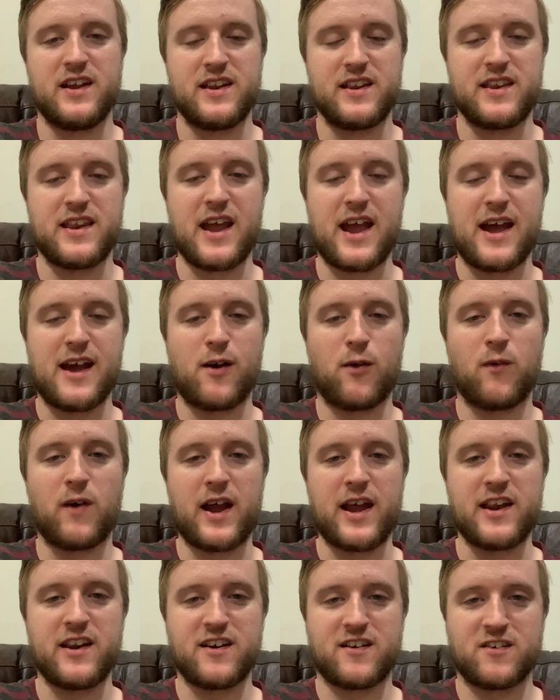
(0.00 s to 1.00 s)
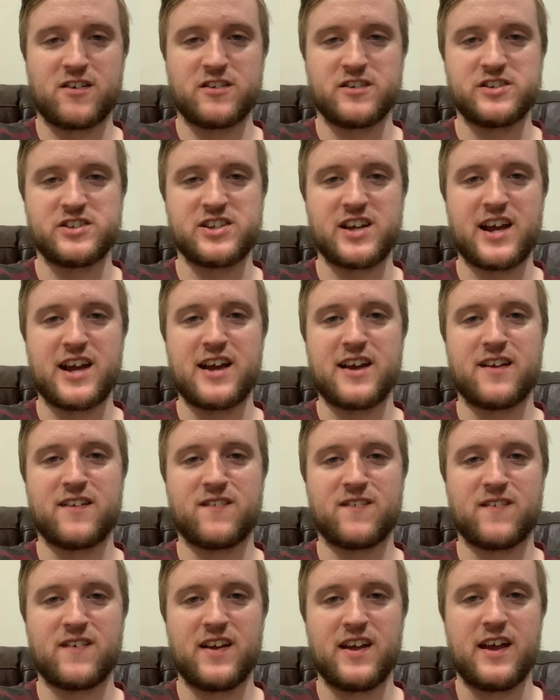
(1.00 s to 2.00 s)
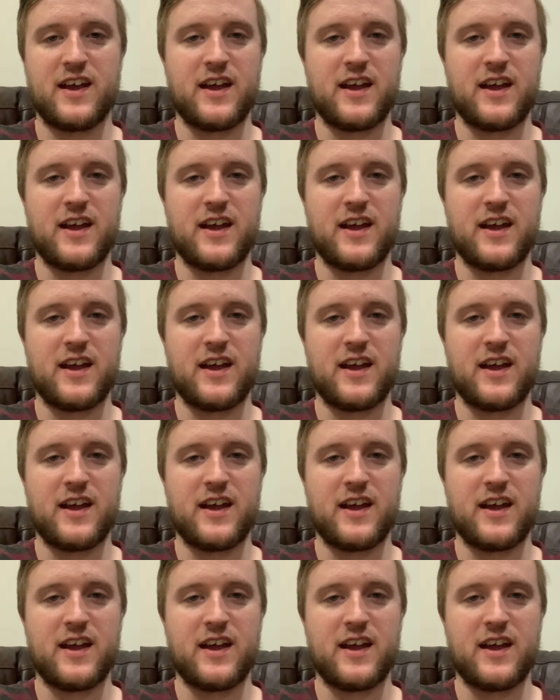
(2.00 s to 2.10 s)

Now, in the first half,